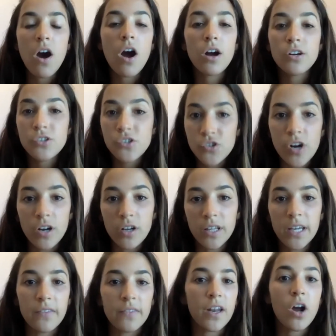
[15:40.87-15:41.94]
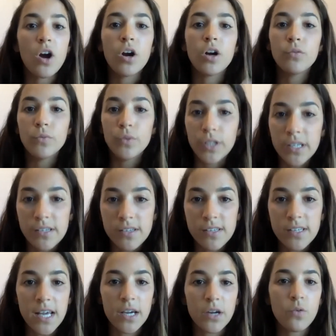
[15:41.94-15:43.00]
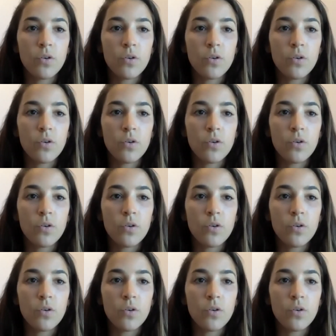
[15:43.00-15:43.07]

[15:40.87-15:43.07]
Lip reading: are struggling, that are really sick,